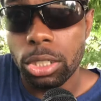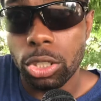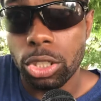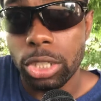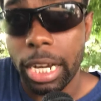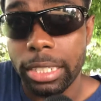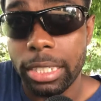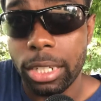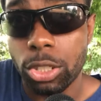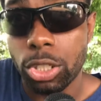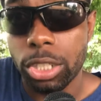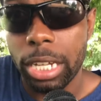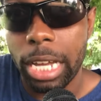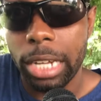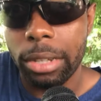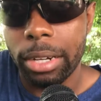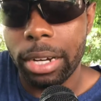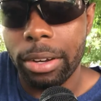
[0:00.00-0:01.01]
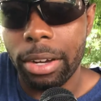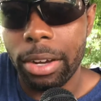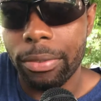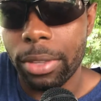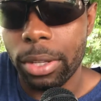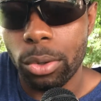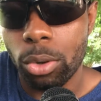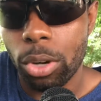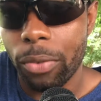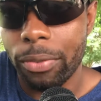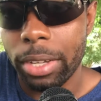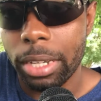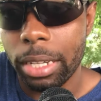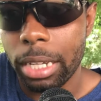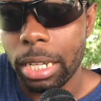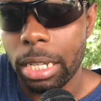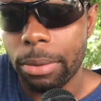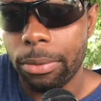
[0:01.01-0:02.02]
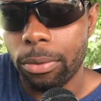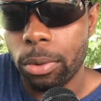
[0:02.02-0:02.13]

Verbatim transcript: Chi-Town, Chicago area of the horrific uh,